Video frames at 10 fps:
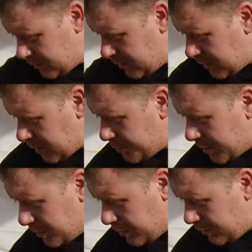Alright,
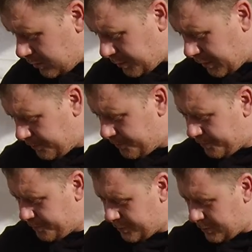babe. Come here.
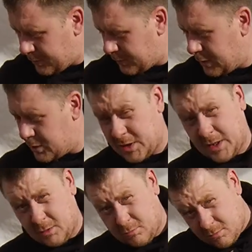Can you say
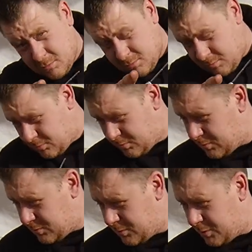hello?
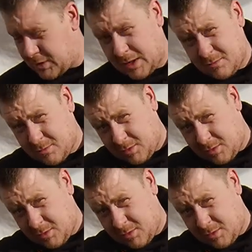What's that?